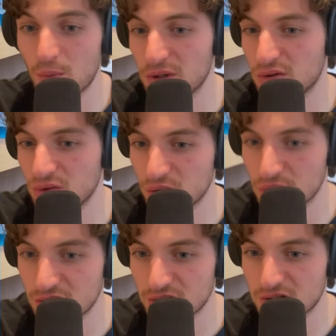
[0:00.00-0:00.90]
open to new
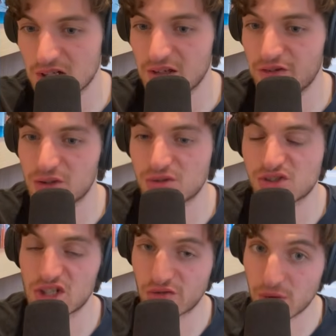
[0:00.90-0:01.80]
users, and features
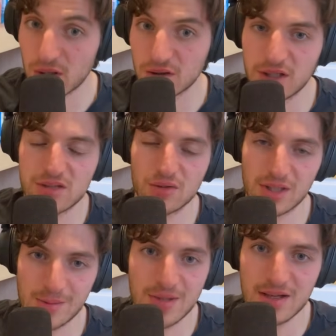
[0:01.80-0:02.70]
change frequently. So
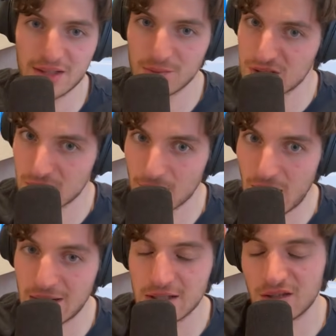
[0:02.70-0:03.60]
keep this in
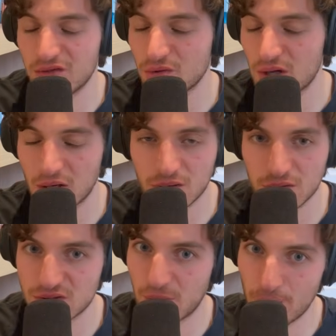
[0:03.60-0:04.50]
mind, and if you
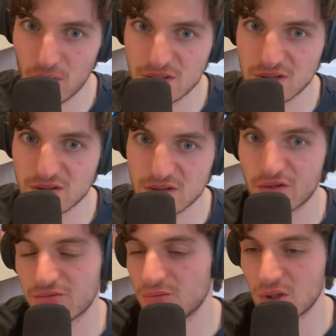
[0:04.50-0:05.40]
encounter some bugs and
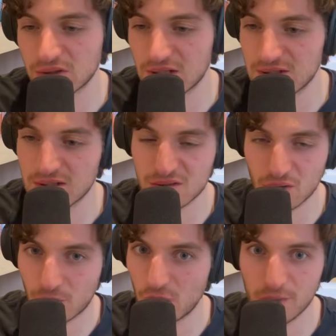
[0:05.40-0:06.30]
stuff, know that it's
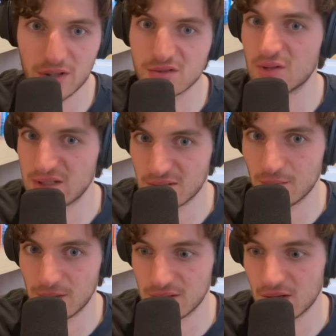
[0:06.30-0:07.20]
normal because it's in
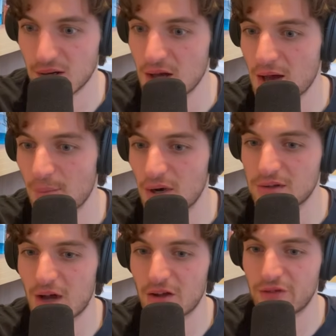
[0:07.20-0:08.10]
beta.
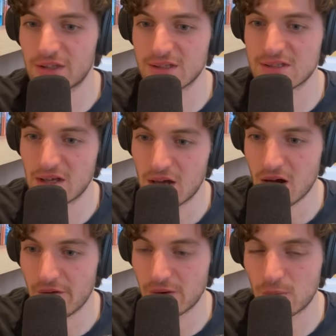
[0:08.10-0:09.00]
But I think it's
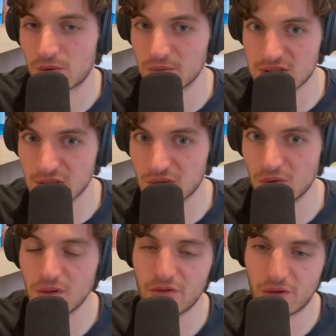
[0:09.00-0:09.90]
a very promising
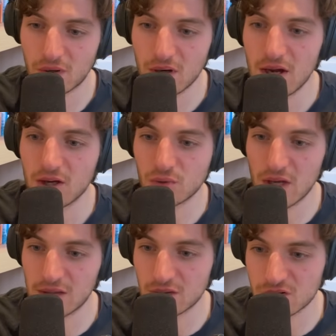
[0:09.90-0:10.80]
tool for
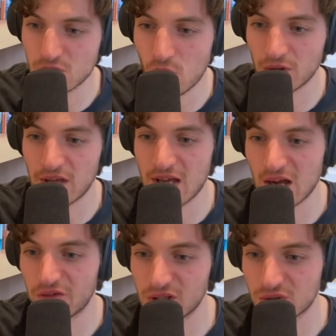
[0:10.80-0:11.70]
creators who want
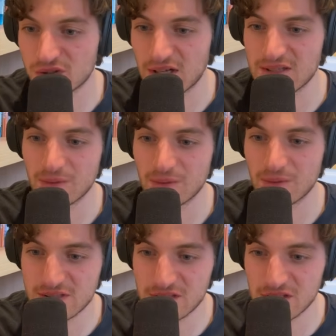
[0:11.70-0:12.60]
AI features and
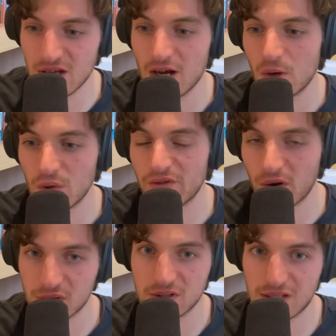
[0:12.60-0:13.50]
simplicity
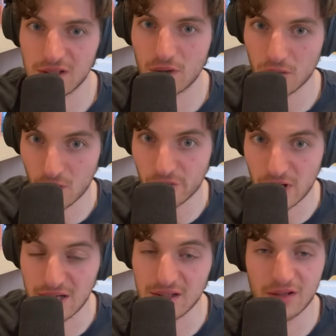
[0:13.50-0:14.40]
without the technical
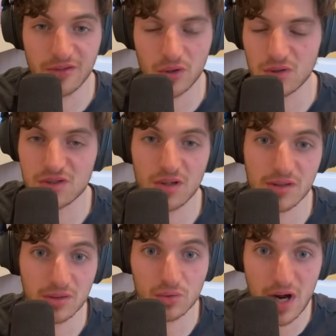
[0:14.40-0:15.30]
overhead, and focus on
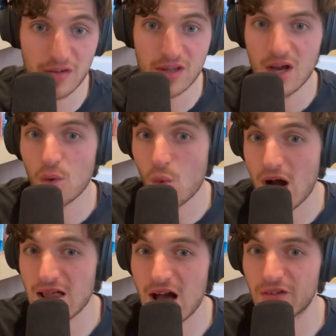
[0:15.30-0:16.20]
their craft
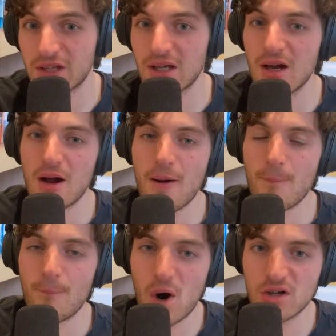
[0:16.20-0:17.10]
while having
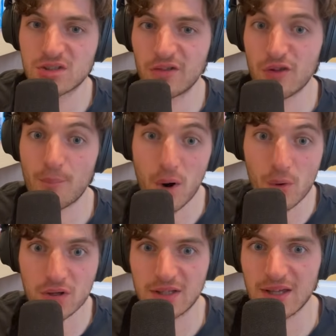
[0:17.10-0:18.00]
most of the
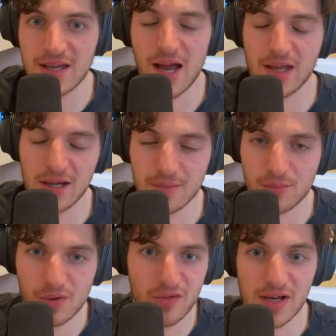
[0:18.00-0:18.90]
power that AI can
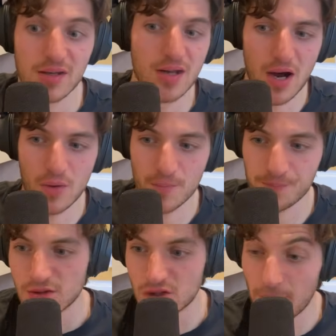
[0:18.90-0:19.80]
provide now.
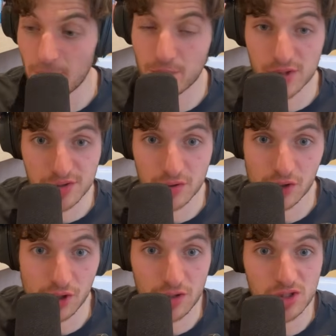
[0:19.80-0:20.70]
For my personal
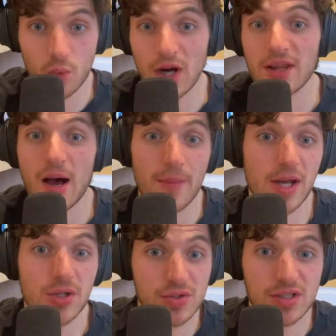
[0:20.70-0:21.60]
choice, what am I
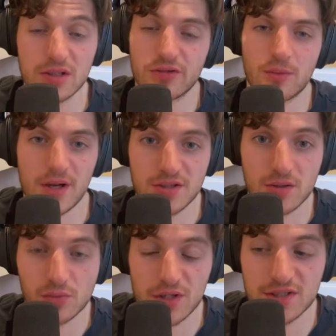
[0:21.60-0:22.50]
using for my
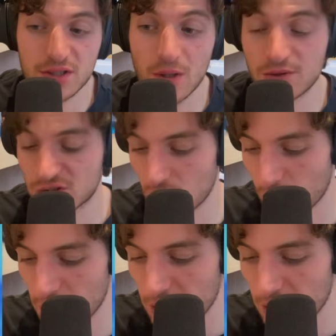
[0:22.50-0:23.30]
second brain setup? So